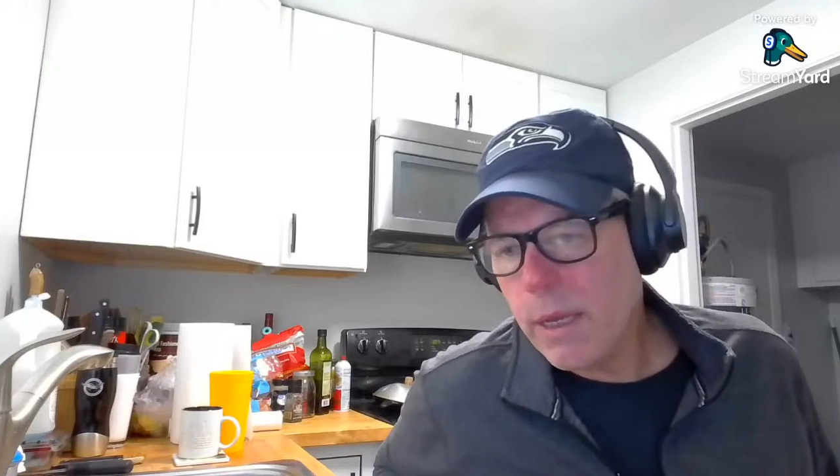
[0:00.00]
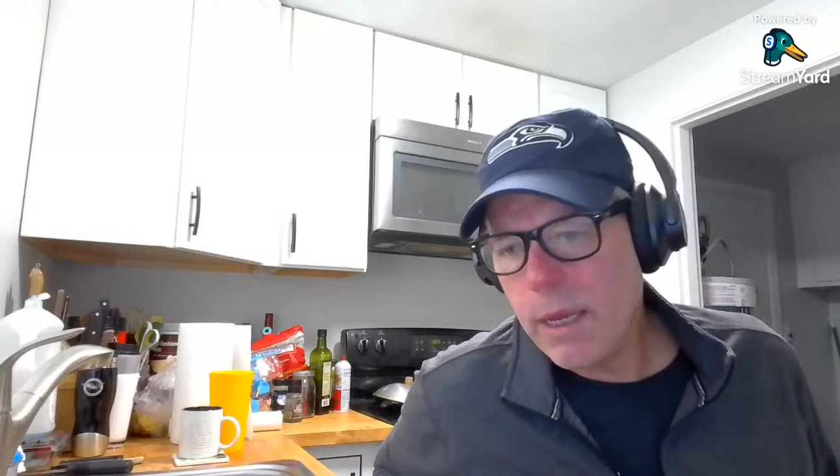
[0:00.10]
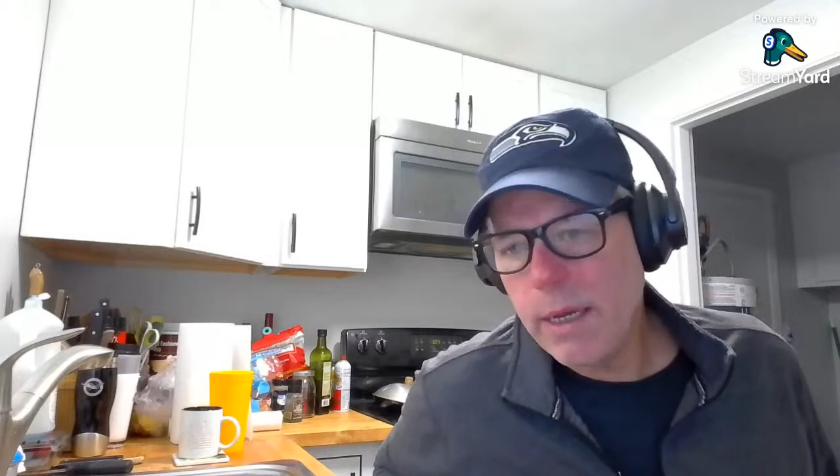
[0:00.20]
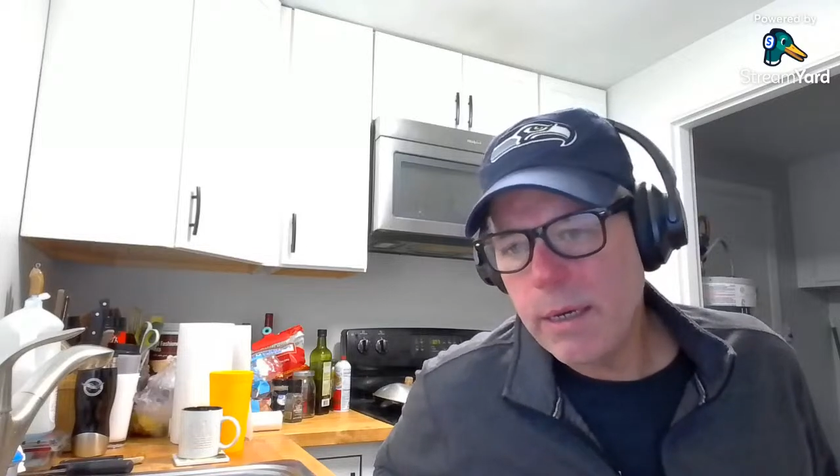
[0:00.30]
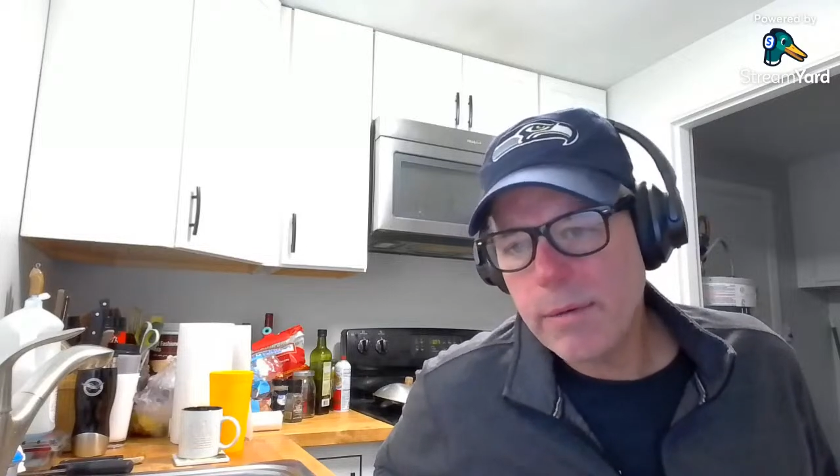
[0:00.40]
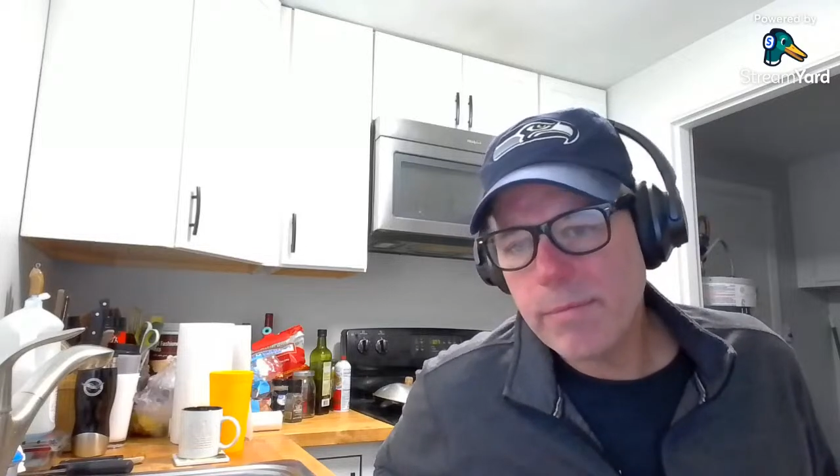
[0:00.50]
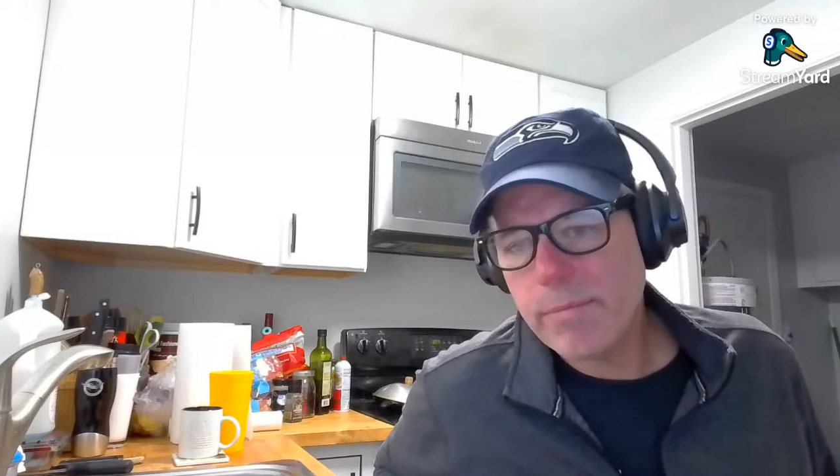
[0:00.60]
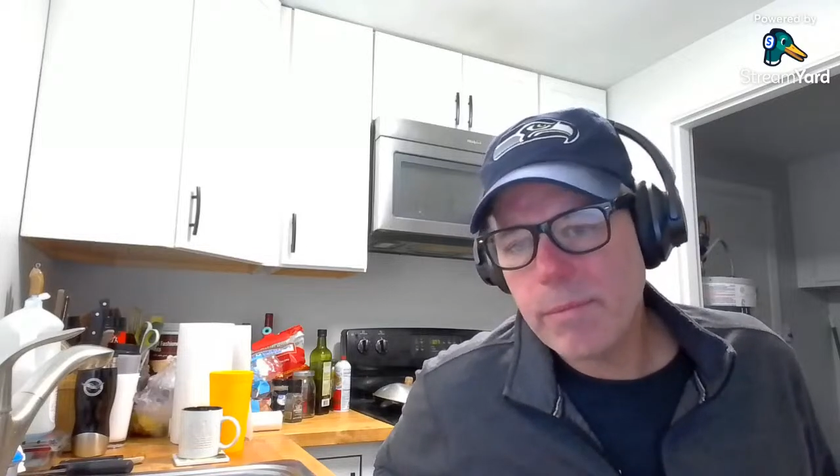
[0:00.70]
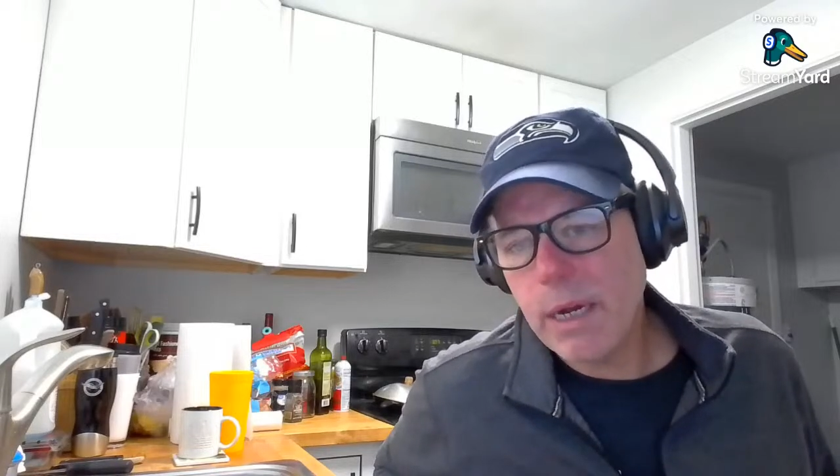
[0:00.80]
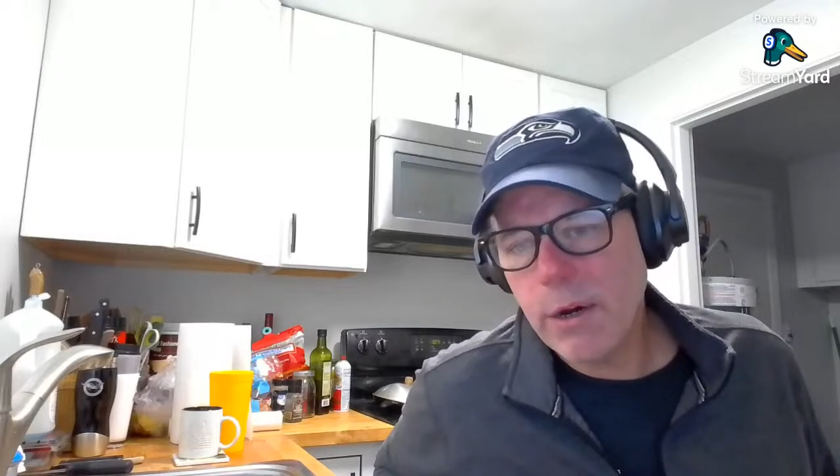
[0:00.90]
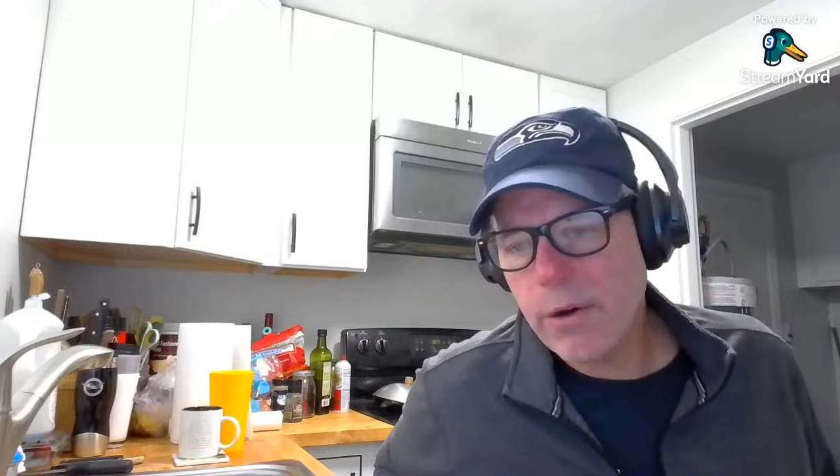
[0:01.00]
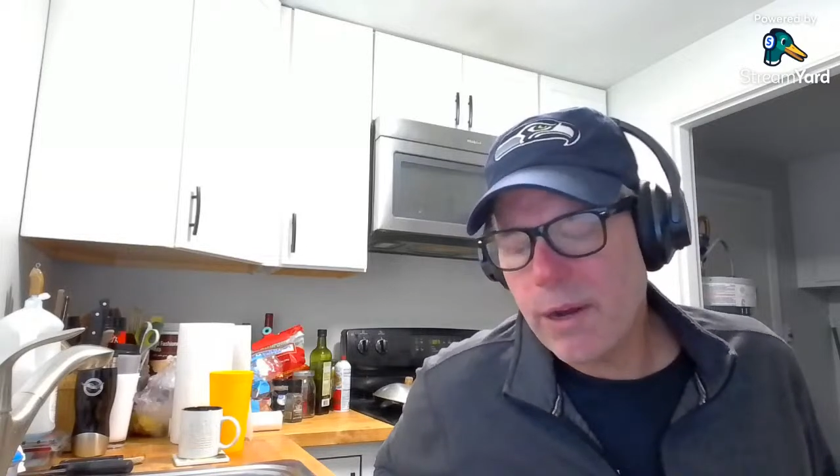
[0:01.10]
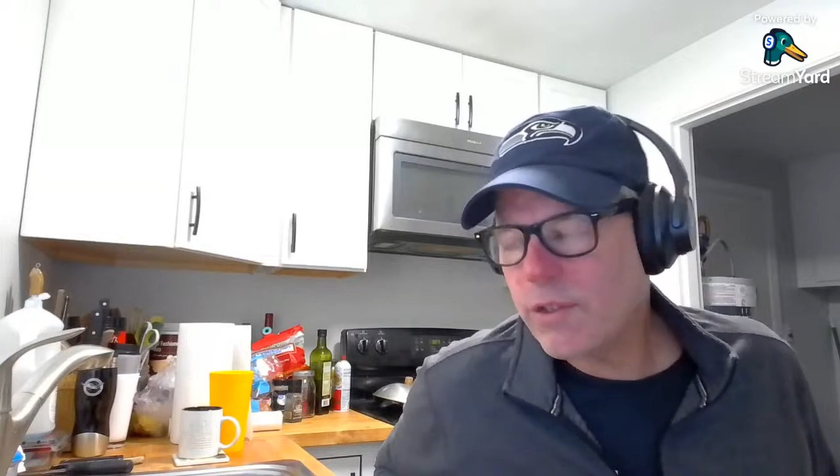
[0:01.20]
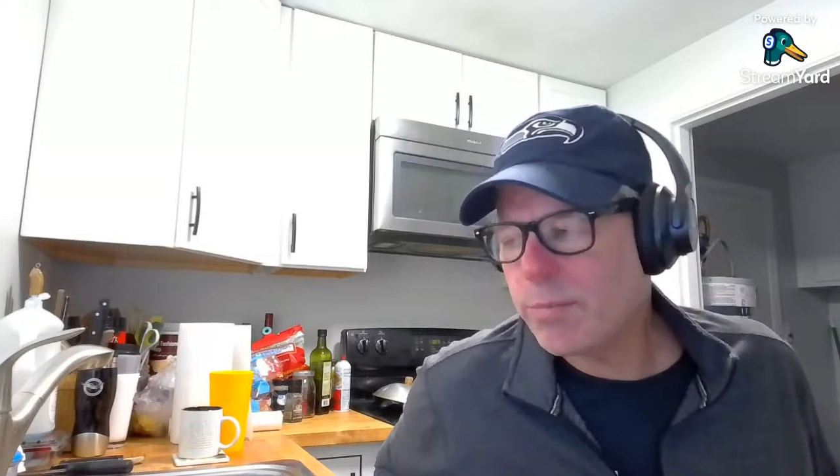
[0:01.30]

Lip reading: And Aircraft